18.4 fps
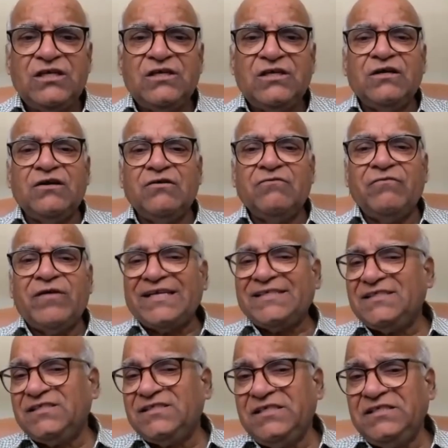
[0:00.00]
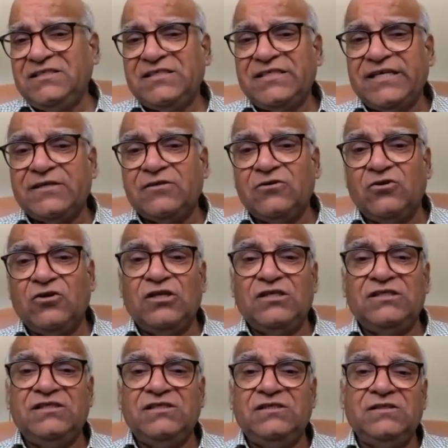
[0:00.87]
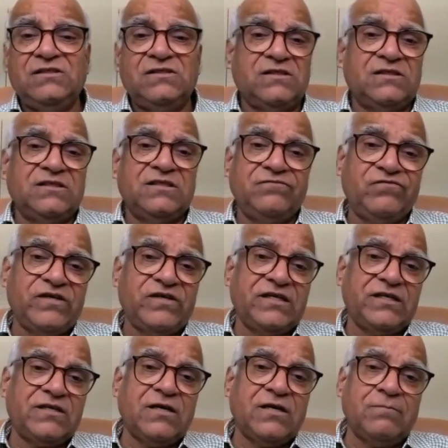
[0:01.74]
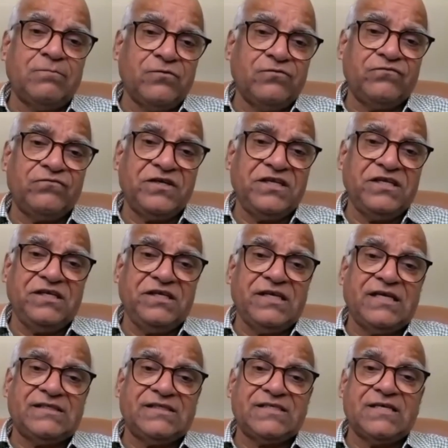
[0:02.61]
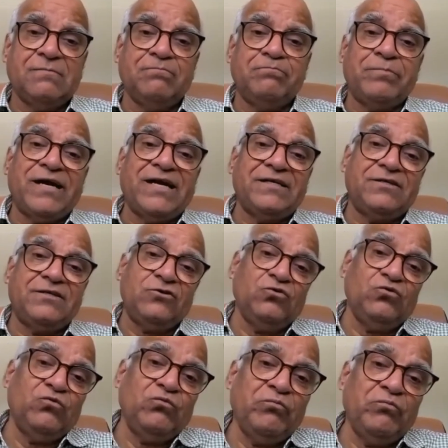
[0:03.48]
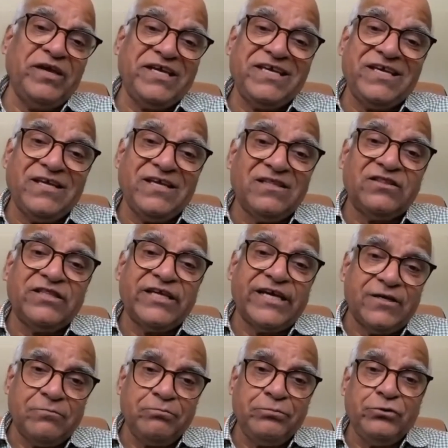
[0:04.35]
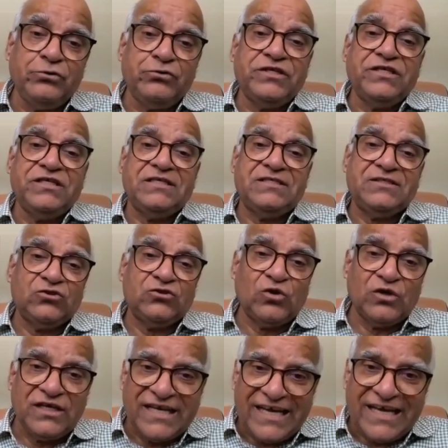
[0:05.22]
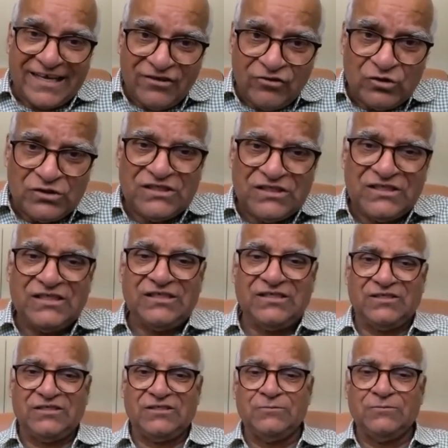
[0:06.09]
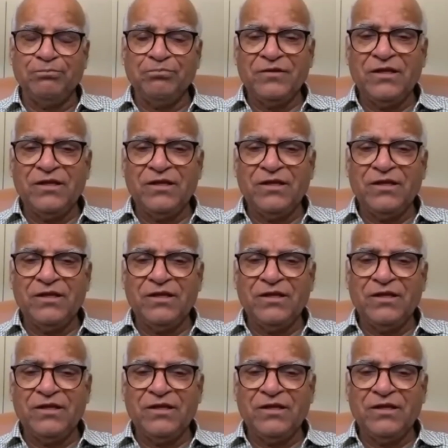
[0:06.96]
vaccine technology is a different cup of tea as compared to making therapeutics or diagnostics.